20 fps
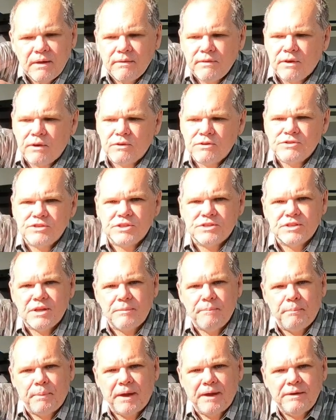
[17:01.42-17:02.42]
There's just
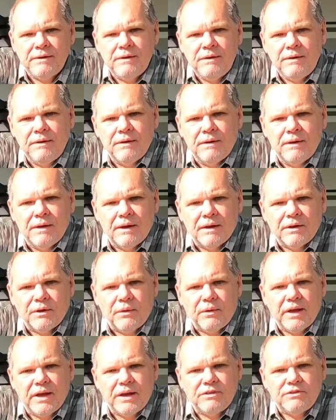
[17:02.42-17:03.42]
a button.
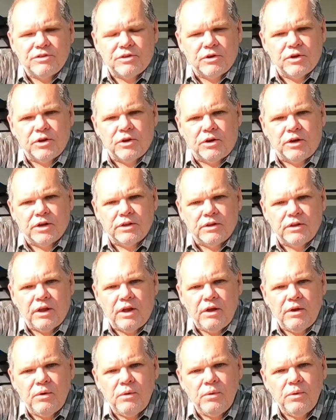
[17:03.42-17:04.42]
Go ahead and turn it on
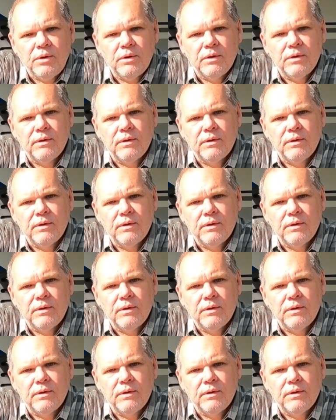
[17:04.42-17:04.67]
low